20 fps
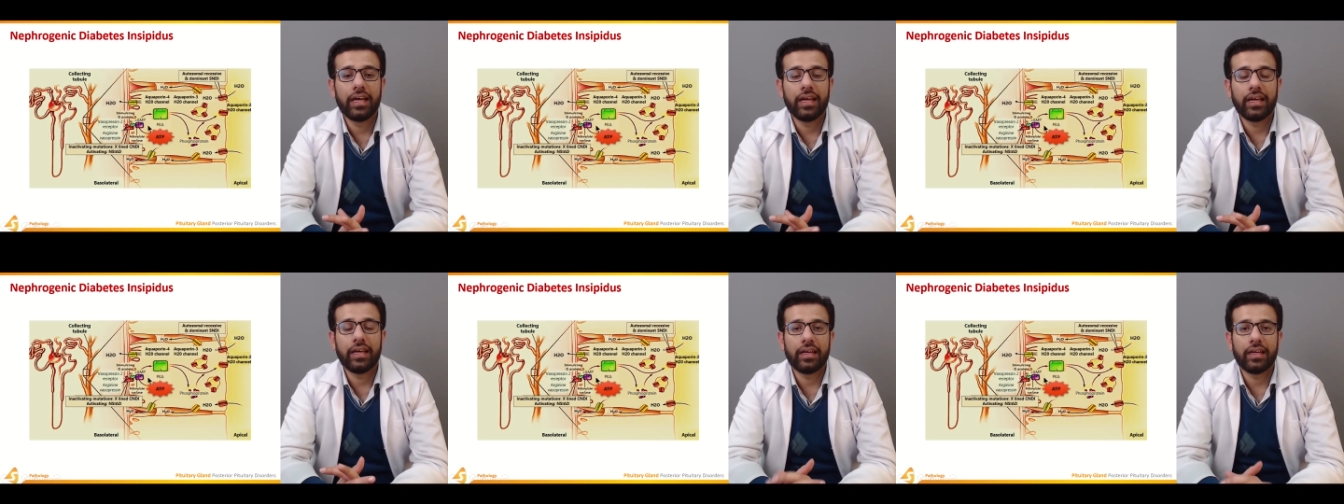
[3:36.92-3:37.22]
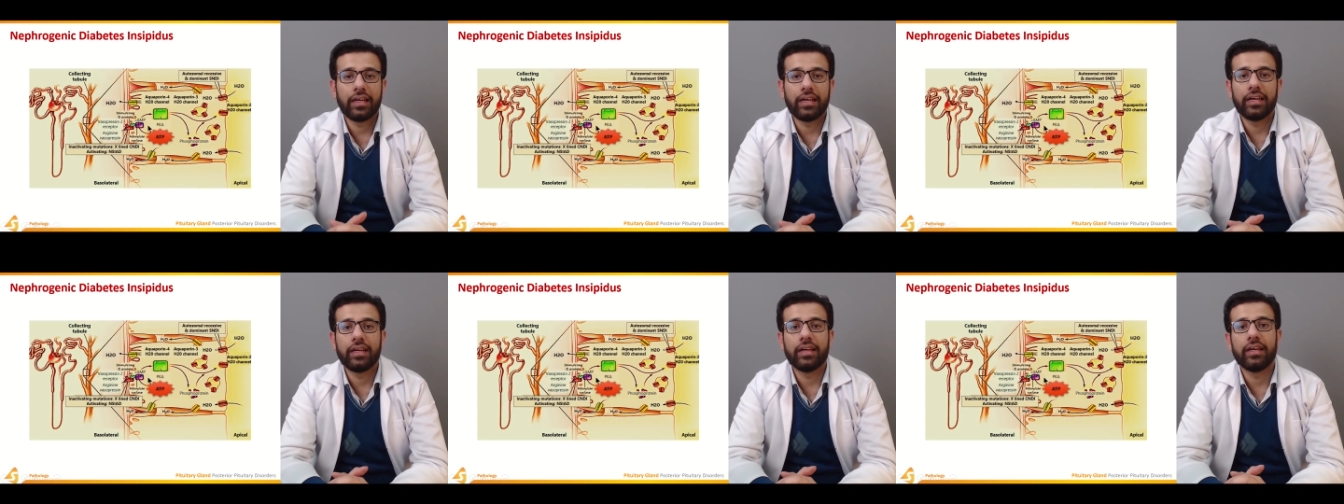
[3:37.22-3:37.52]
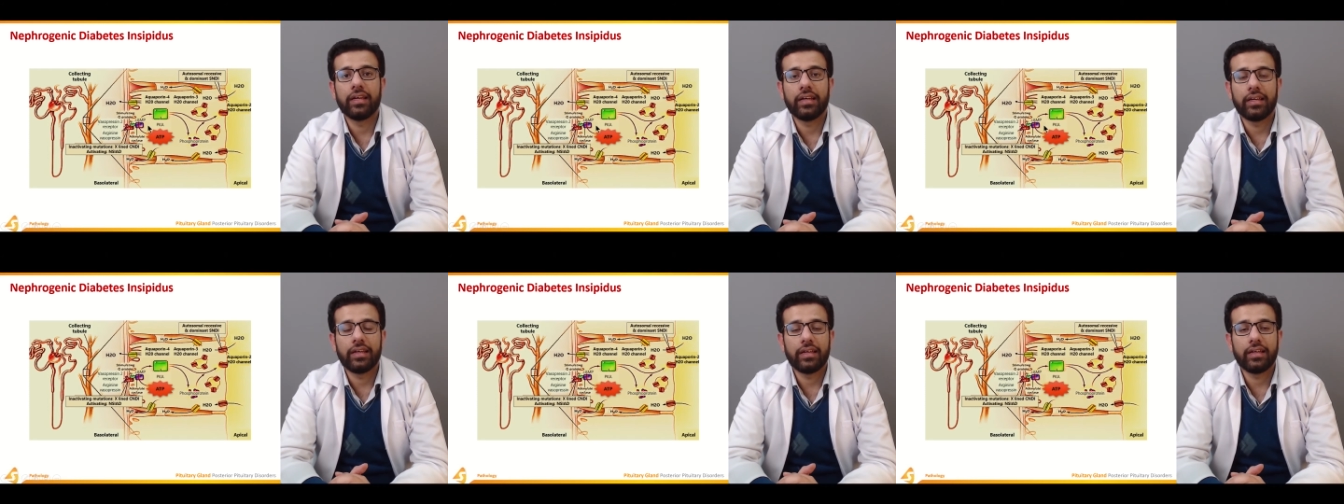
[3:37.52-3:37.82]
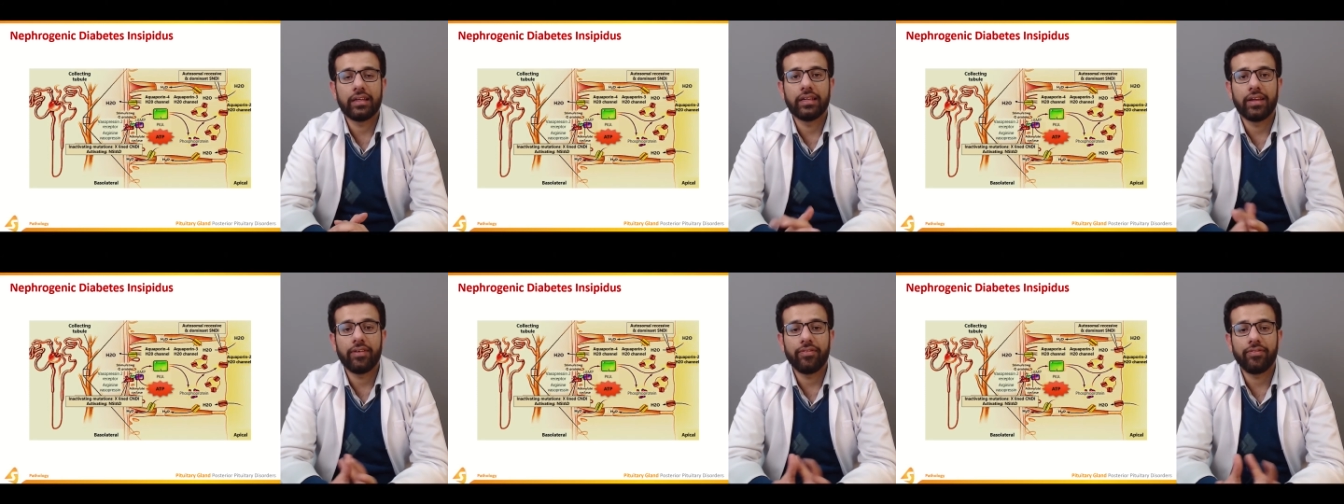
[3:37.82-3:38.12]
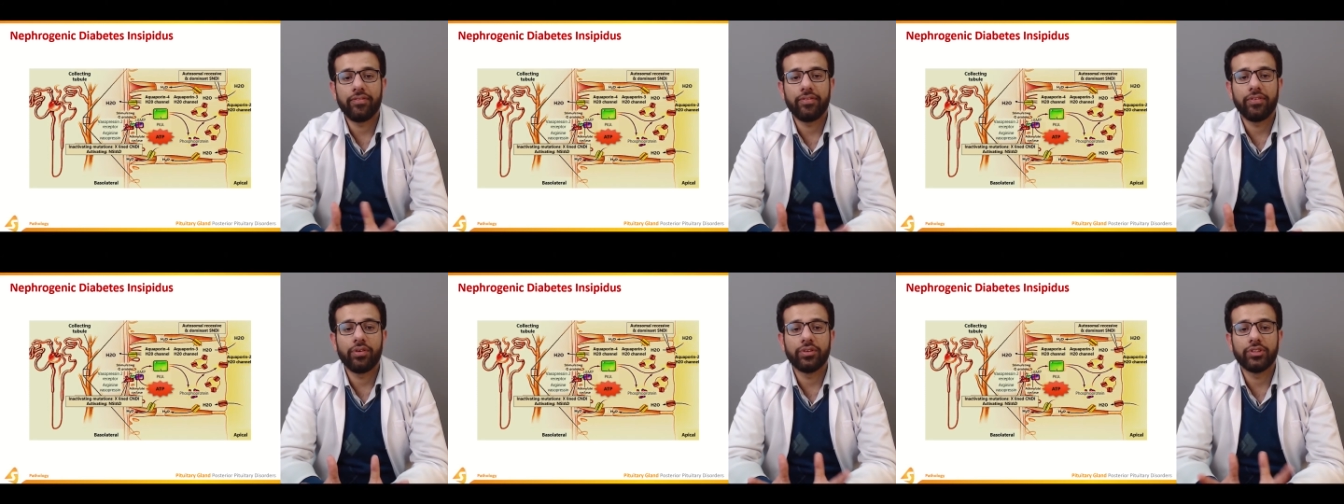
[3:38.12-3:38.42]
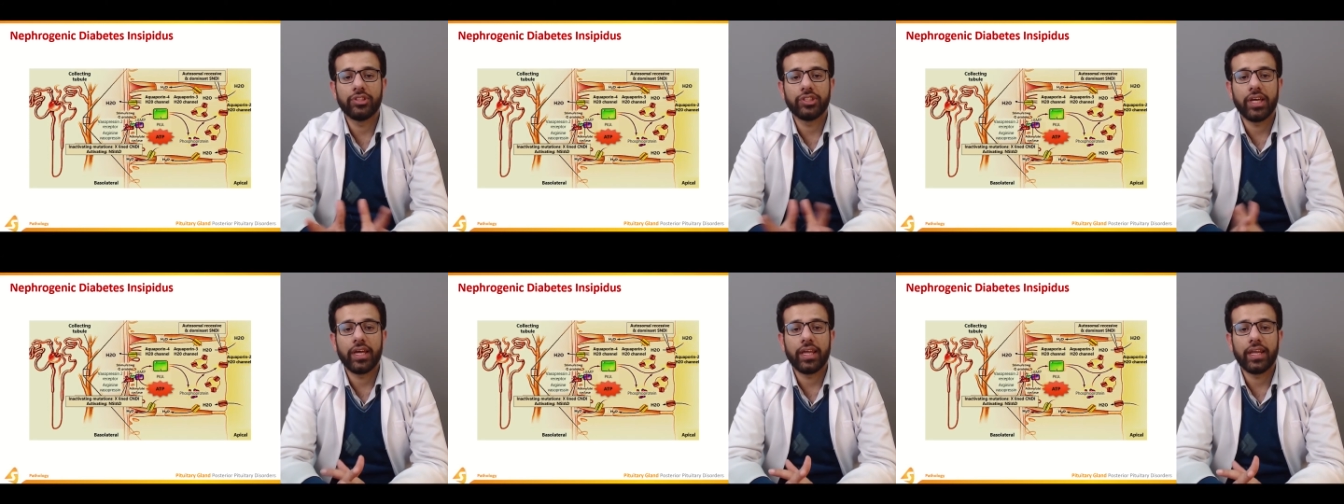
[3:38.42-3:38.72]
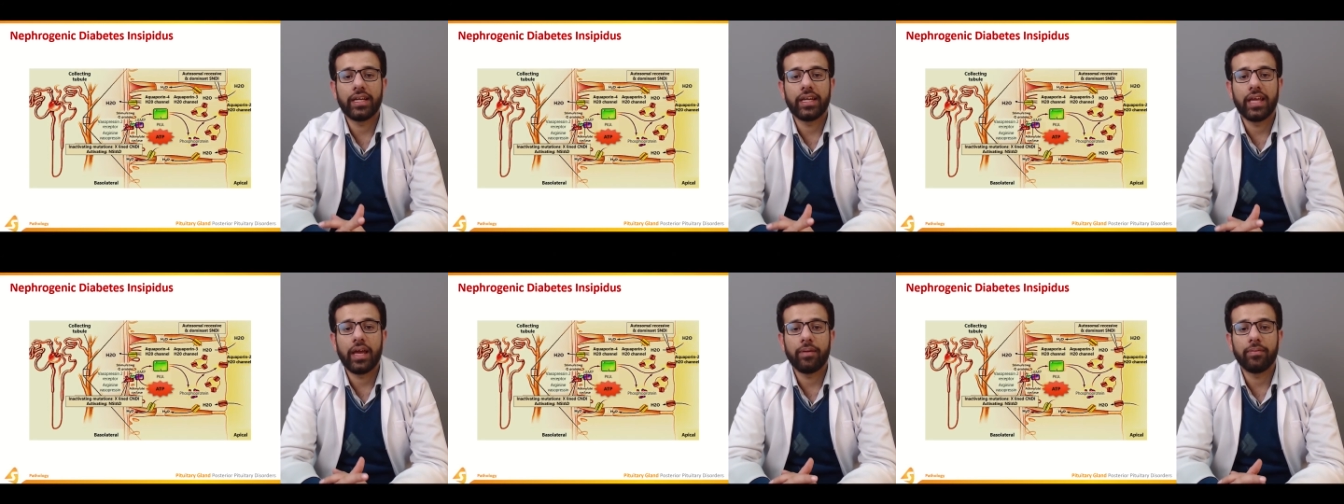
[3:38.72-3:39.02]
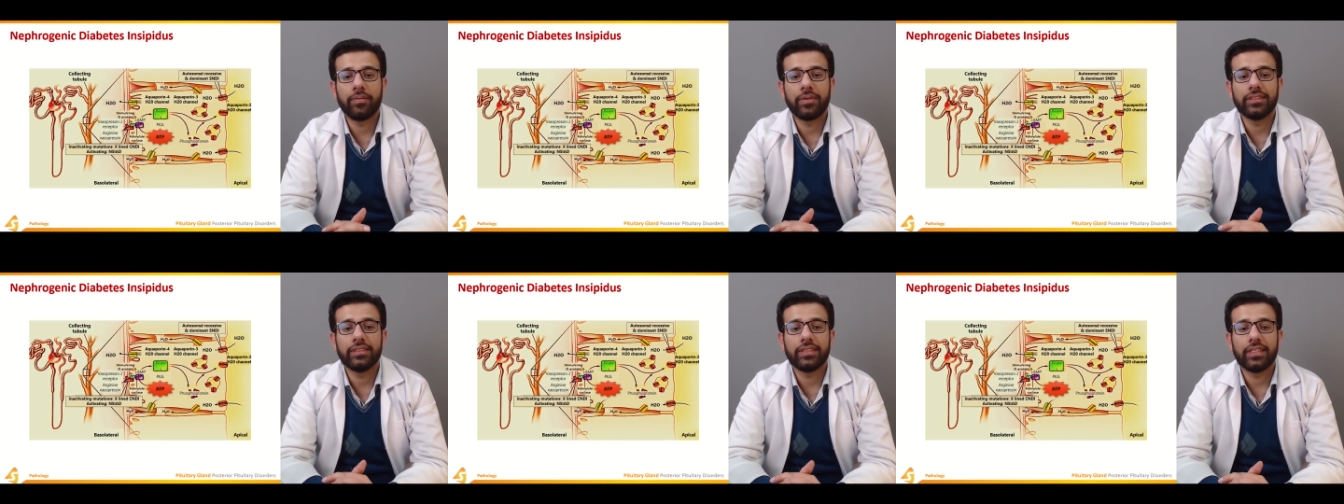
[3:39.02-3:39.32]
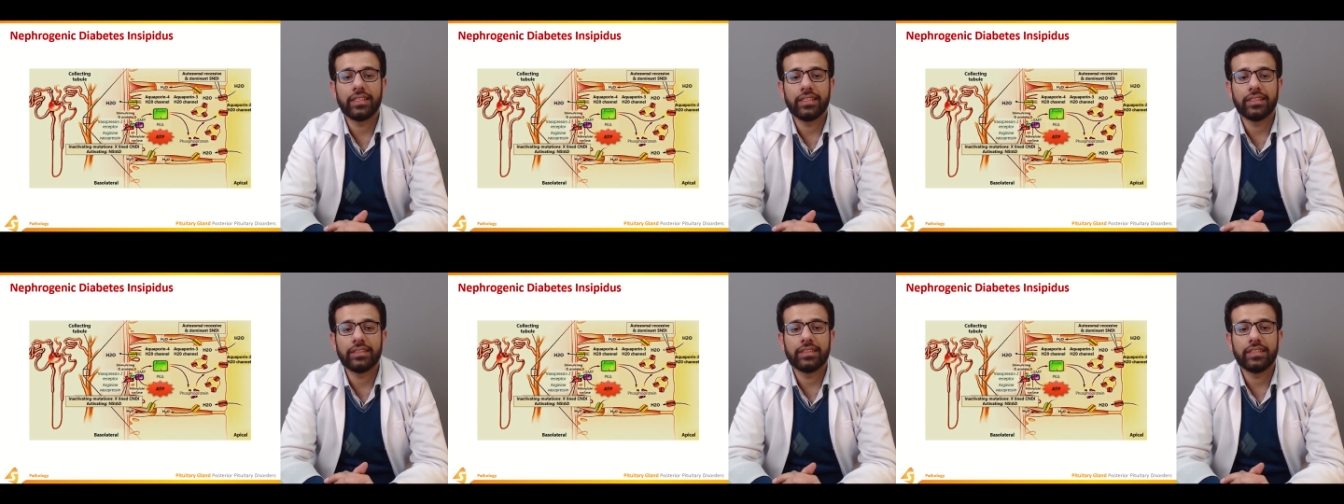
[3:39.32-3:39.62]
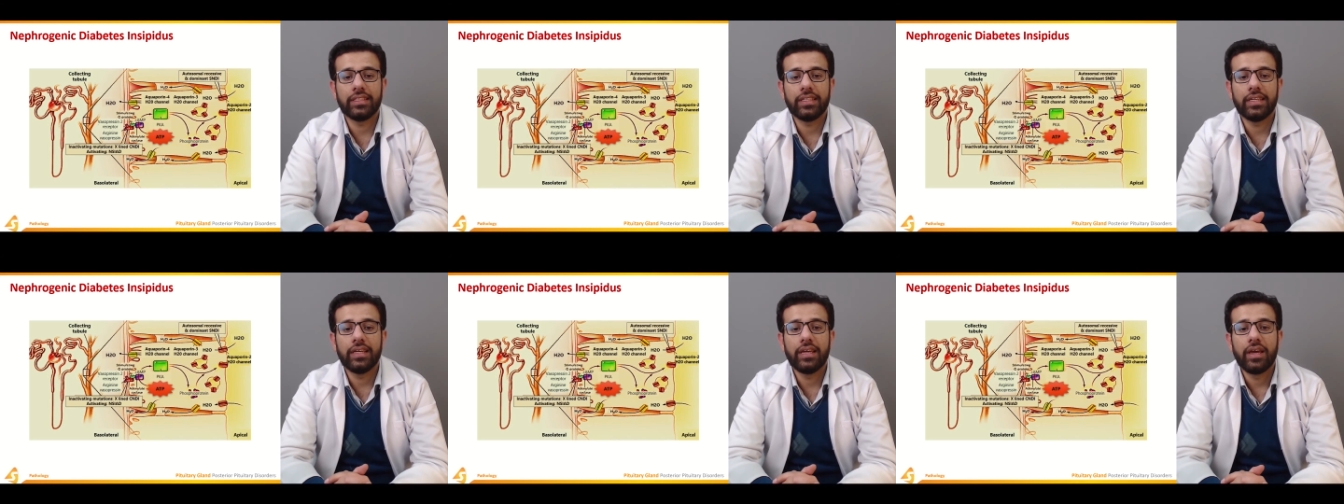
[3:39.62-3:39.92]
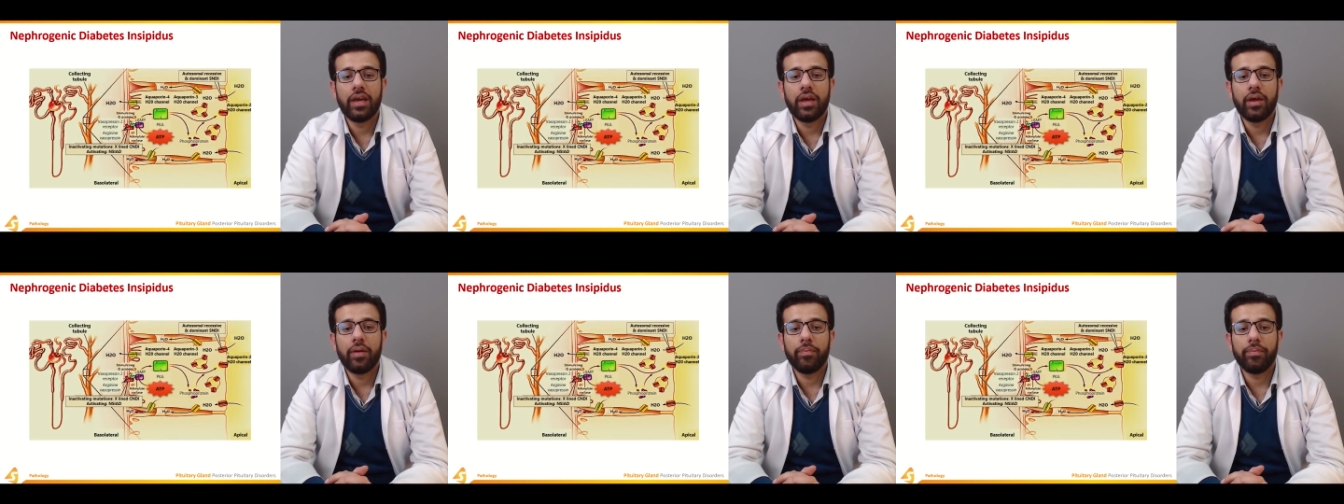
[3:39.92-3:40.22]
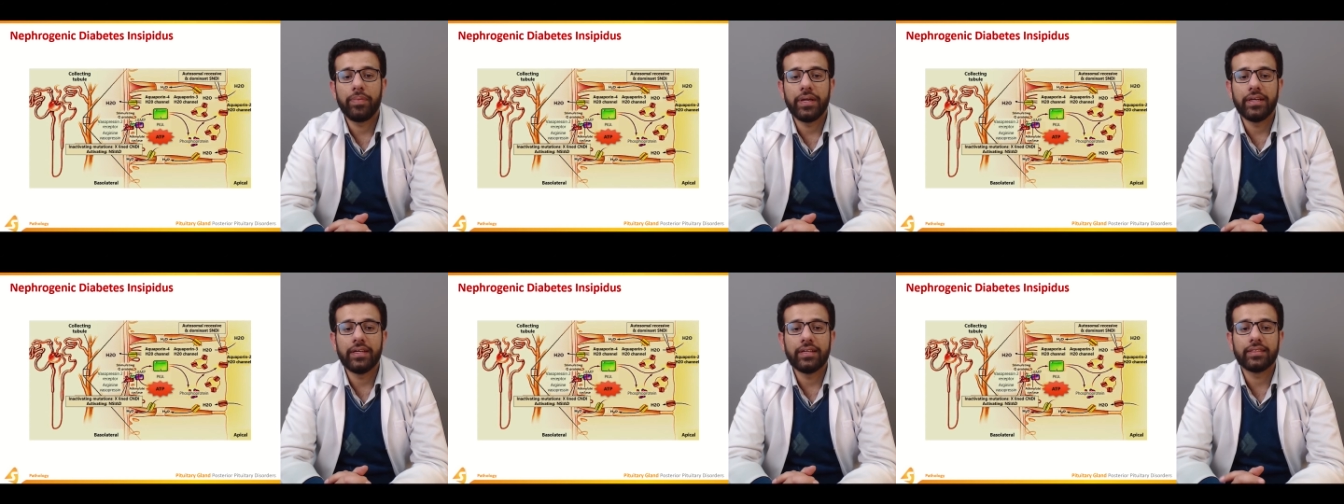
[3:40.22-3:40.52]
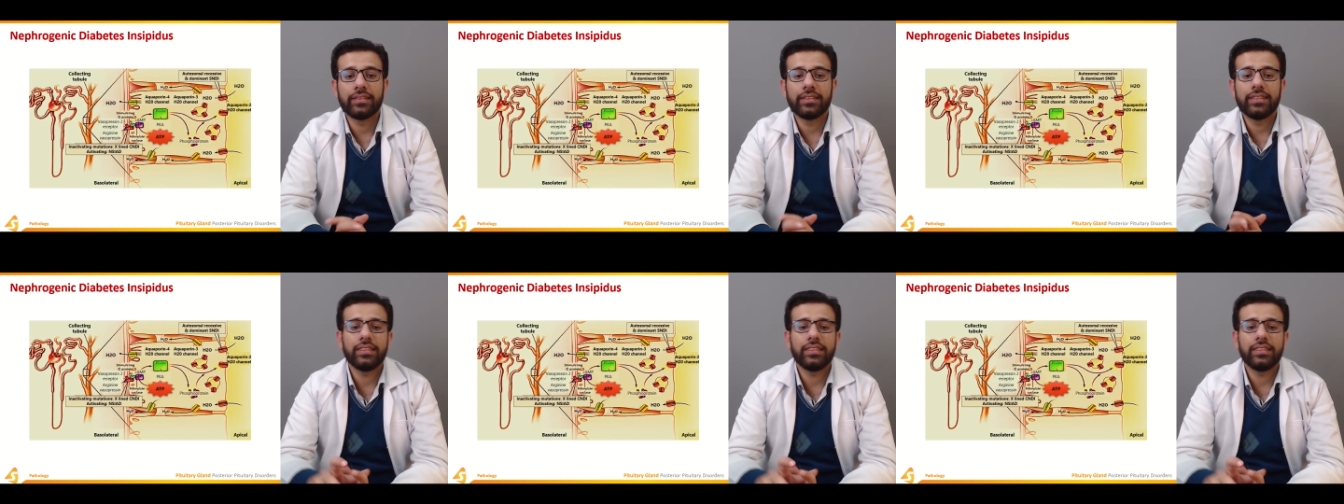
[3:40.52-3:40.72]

uh, nephrogenic diabetes insipidus.